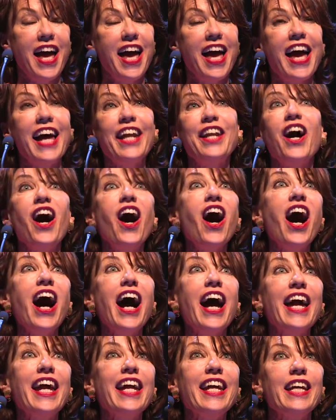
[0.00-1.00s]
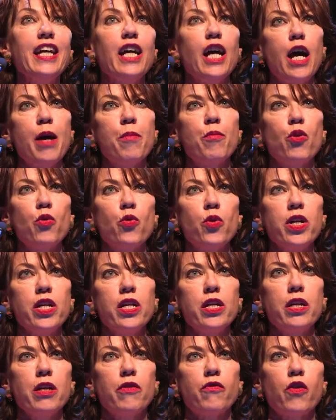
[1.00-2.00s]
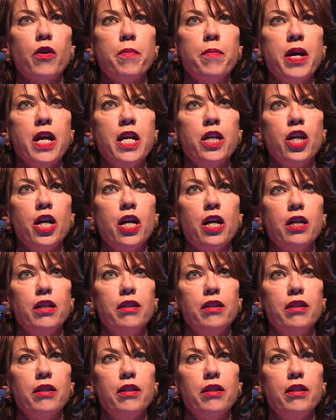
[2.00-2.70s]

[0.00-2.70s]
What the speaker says: and I am Marie of Romania.